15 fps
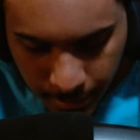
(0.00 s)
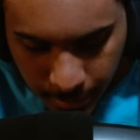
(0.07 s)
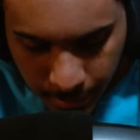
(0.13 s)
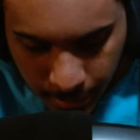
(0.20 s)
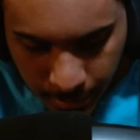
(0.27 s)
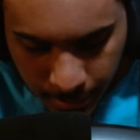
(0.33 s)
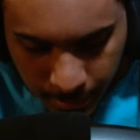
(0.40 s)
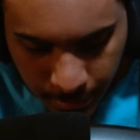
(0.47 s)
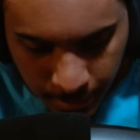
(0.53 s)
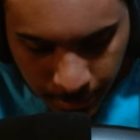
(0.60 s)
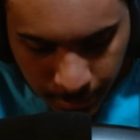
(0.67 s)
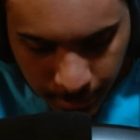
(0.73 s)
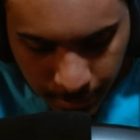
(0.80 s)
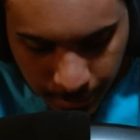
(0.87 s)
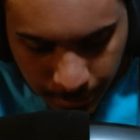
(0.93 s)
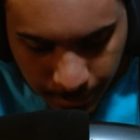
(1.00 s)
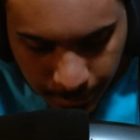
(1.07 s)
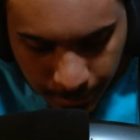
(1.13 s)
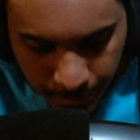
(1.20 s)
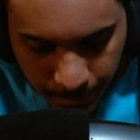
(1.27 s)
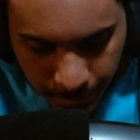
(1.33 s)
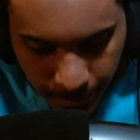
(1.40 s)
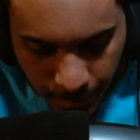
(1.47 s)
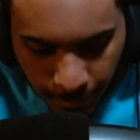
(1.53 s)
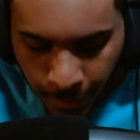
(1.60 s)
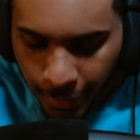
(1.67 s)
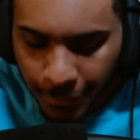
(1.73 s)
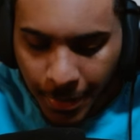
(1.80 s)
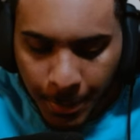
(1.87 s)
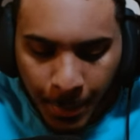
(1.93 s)
Let's see.
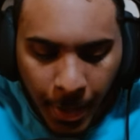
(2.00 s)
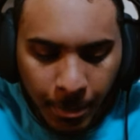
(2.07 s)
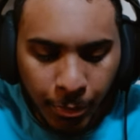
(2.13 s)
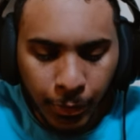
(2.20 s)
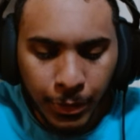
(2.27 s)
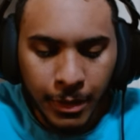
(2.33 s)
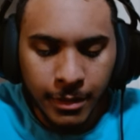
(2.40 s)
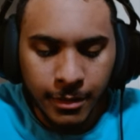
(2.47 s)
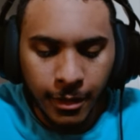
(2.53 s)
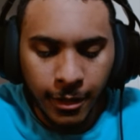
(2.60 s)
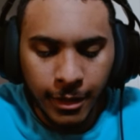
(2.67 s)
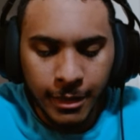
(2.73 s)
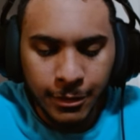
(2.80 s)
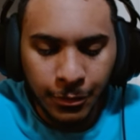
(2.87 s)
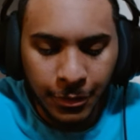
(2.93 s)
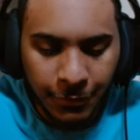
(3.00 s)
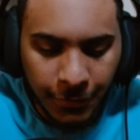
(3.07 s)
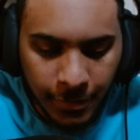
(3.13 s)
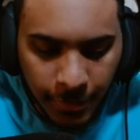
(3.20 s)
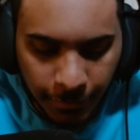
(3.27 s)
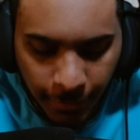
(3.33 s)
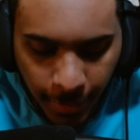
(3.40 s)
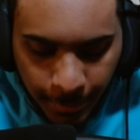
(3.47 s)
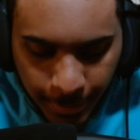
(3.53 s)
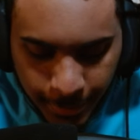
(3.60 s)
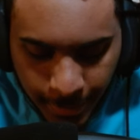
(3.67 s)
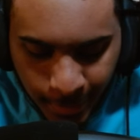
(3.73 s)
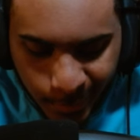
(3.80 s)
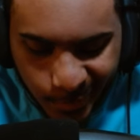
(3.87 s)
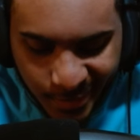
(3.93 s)
Alright, my Broly is he's only
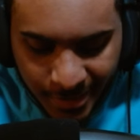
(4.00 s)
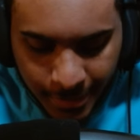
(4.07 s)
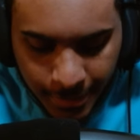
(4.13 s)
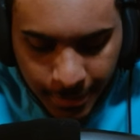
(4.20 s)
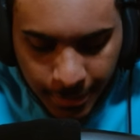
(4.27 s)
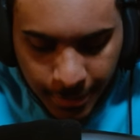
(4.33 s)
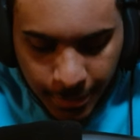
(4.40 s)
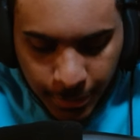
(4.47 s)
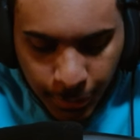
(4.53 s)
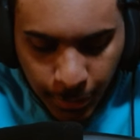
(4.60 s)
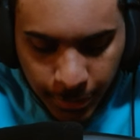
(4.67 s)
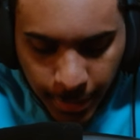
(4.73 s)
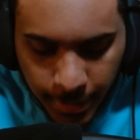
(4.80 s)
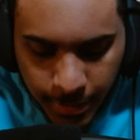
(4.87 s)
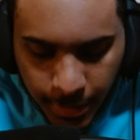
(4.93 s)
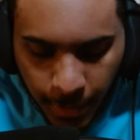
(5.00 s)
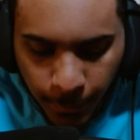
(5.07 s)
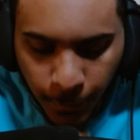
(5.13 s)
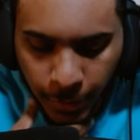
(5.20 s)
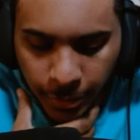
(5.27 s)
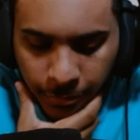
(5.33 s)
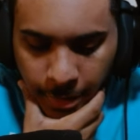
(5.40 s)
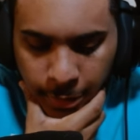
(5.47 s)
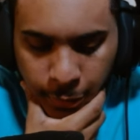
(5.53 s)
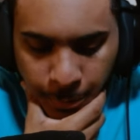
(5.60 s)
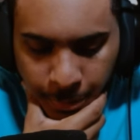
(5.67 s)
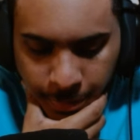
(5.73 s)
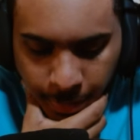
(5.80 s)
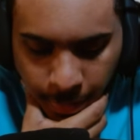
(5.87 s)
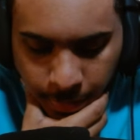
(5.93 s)
55%. So his Link Saiyan Warrior, Ray Super
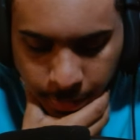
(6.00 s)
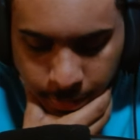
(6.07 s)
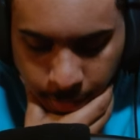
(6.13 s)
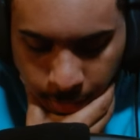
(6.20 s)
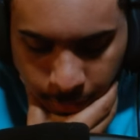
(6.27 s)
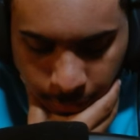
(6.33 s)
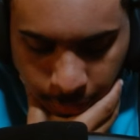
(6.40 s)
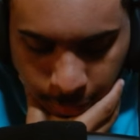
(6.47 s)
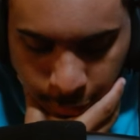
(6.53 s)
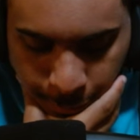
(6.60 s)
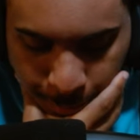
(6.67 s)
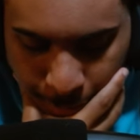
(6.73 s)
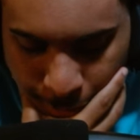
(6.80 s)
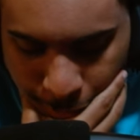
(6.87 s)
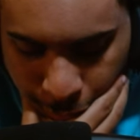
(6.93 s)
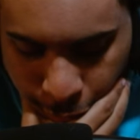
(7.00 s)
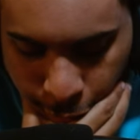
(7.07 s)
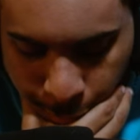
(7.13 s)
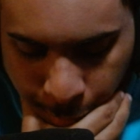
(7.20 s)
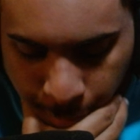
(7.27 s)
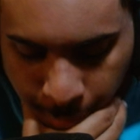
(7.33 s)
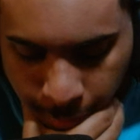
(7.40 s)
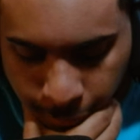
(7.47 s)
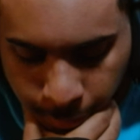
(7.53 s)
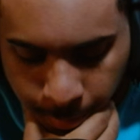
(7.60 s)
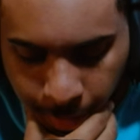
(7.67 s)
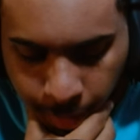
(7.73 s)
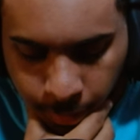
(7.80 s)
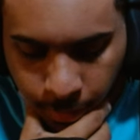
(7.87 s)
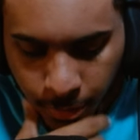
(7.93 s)
Saiyan, the Saiyan lineage, Berserker, prepared for
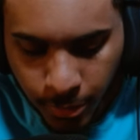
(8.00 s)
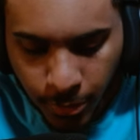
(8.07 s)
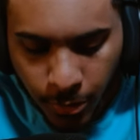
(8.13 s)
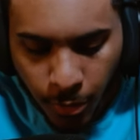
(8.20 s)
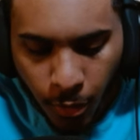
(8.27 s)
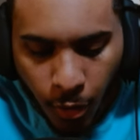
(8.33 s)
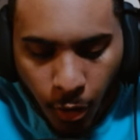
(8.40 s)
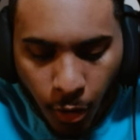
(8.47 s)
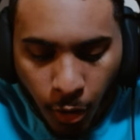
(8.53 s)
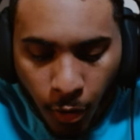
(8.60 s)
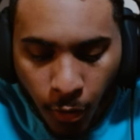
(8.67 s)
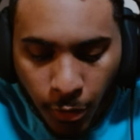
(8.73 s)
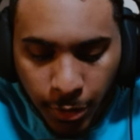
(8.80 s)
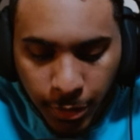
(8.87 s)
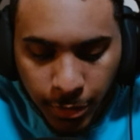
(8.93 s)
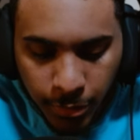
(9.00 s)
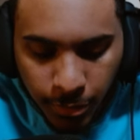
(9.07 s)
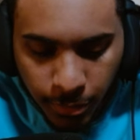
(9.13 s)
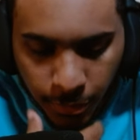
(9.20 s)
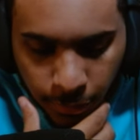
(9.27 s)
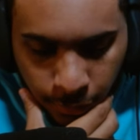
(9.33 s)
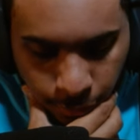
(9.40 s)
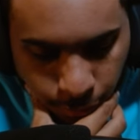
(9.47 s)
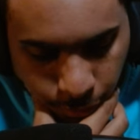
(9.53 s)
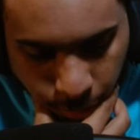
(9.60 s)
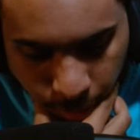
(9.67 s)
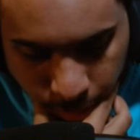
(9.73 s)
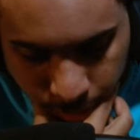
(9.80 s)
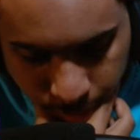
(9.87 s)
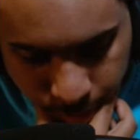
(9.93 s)
battle, hardened
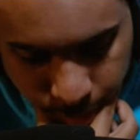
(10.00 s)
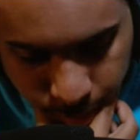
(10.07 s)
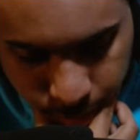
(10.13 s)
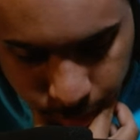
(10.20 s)
grudge.